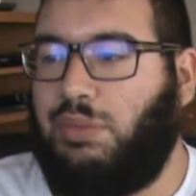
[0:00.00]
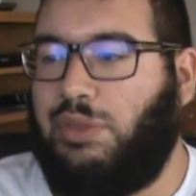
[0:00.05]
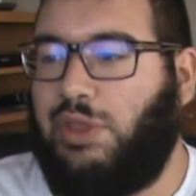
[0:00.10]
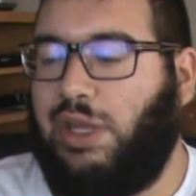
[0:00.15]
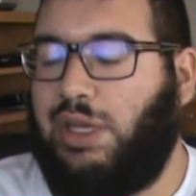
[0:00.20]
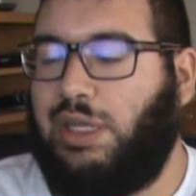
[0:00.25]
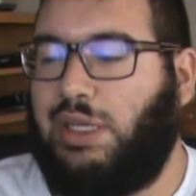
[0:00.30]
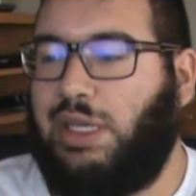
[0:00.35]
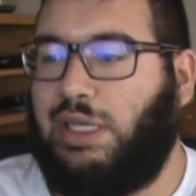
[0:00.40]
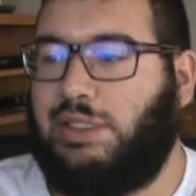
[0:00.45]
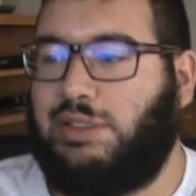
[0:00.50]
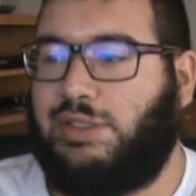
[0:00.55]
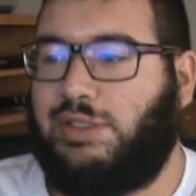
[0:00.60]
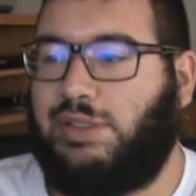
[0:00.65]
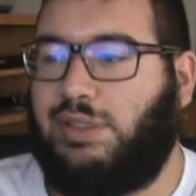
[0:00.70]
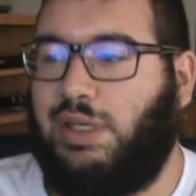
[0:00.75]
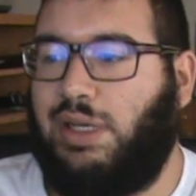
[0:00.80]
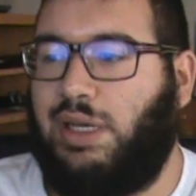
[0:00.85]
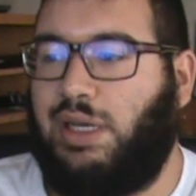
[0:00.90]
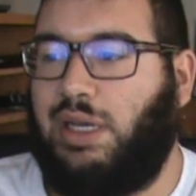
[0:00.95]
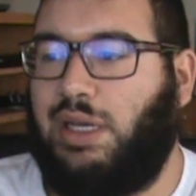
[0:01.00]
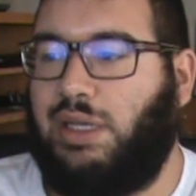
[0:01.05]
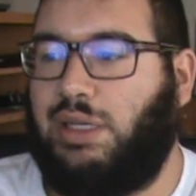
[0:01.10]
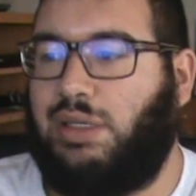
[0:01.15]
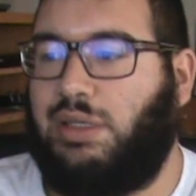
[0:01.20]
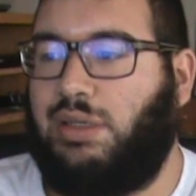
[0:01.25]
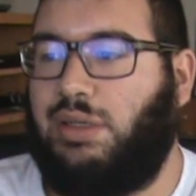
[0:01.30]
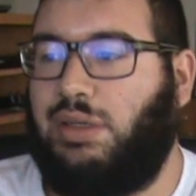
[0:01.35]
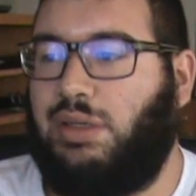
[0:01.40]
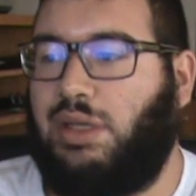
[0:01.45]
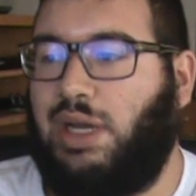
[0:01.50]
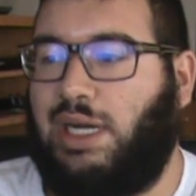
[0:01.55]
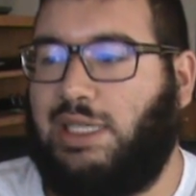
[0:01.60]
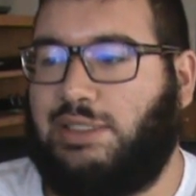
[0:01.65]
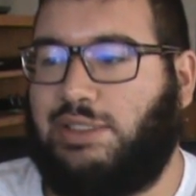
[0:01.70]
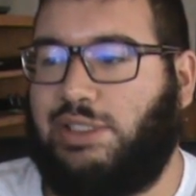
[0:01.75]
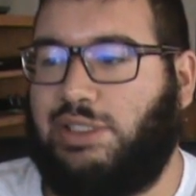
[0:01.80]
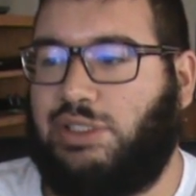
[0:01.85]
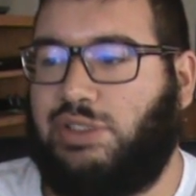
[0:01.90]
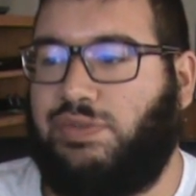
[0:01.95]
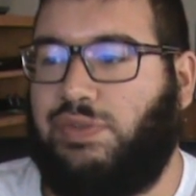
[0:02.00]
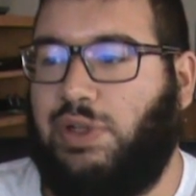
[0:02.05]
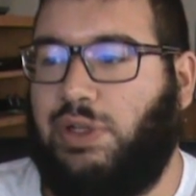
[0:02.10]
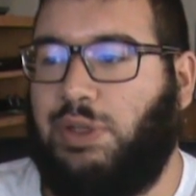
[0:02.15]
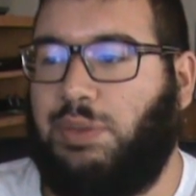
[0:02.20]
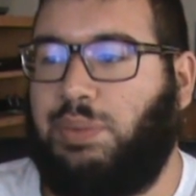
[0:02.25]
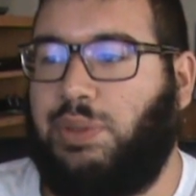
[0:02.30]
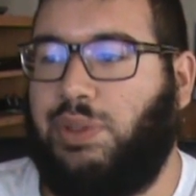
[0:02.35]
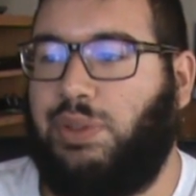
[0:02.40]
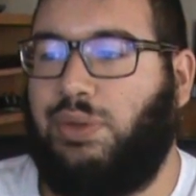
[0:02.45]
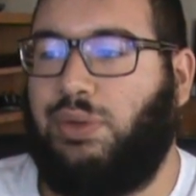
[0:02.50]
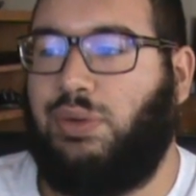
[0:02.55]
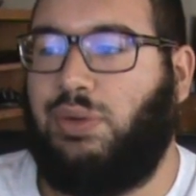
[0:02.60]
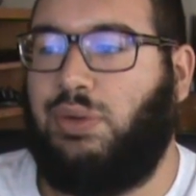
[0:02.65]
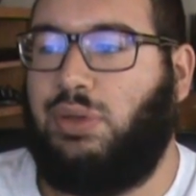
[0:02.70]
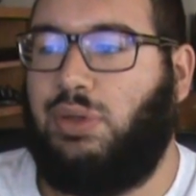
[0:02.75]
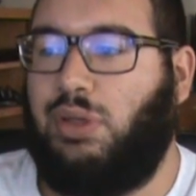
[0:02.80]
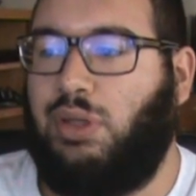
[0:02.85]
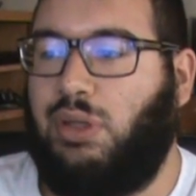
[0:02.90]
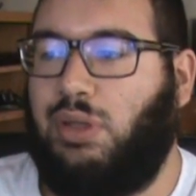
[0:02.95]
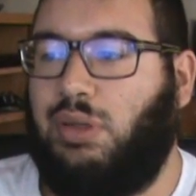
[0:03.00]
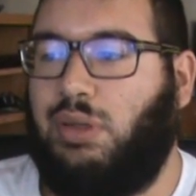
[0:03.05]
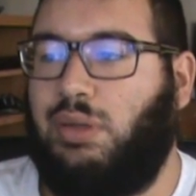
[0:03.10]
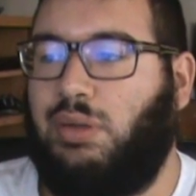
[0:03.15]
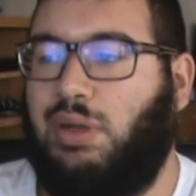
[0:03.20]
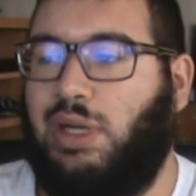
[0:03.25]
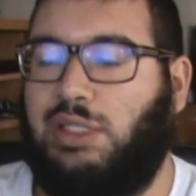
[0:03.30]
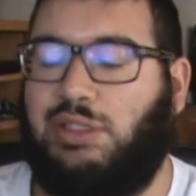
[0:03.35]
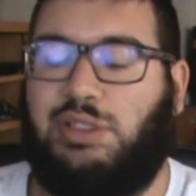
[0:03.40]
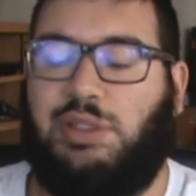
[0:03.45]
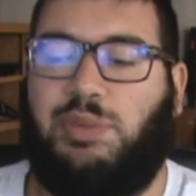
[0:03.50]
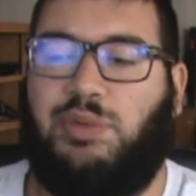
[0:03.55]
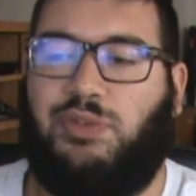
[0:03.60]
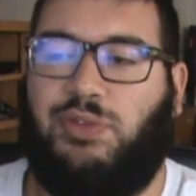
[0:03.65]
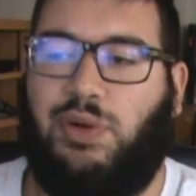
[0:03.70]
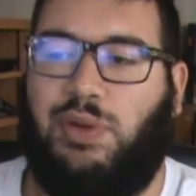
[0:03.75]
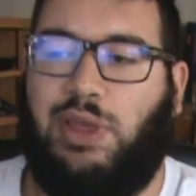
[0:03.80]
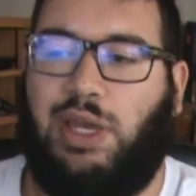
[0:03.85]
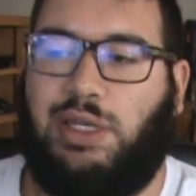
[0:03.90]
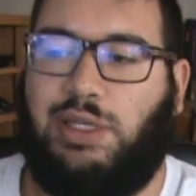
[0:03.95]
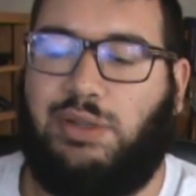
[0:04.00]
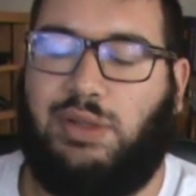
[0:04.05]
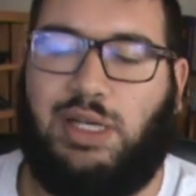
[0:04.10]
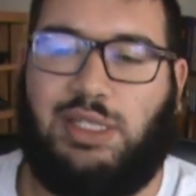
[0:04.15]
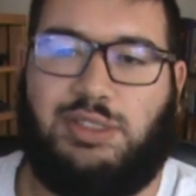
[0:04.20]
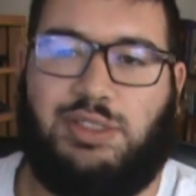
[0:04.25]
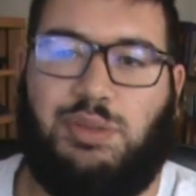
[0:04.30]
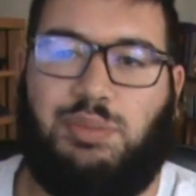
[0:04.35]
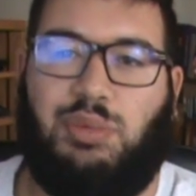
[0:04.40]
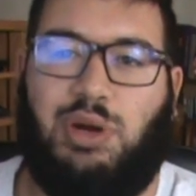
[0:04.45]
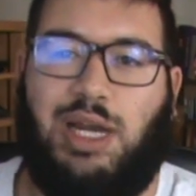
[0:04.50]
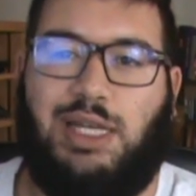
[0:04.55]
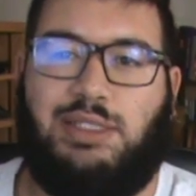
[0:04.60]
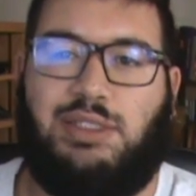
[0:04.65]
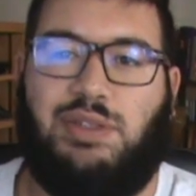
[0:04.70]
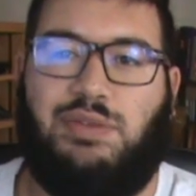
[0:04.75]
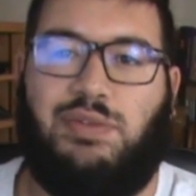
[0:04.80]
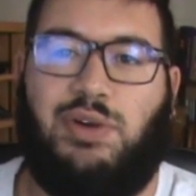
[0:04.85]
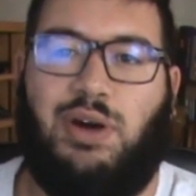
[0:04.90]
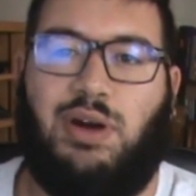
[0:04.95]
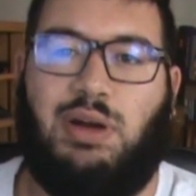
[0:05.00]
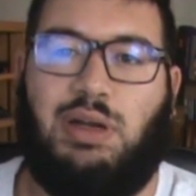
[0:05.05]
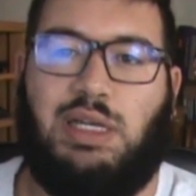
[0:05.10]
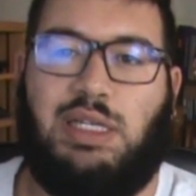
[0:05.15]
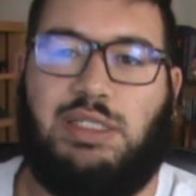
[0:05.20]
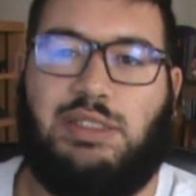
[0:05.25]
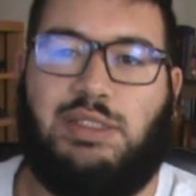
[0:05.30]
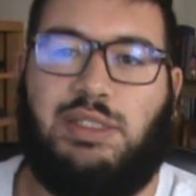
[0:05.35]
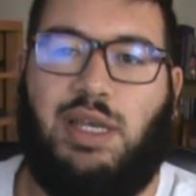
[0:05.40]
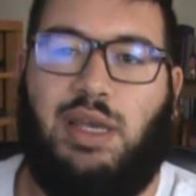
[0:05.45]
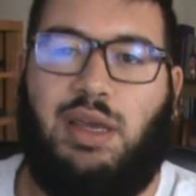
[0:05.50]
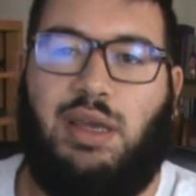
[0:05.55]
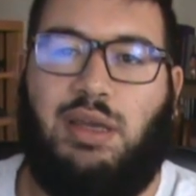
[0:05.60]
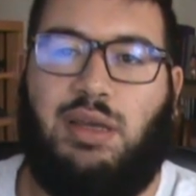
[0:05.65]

against Costas Philippou, or actually before that, he lost to Brad Tavares.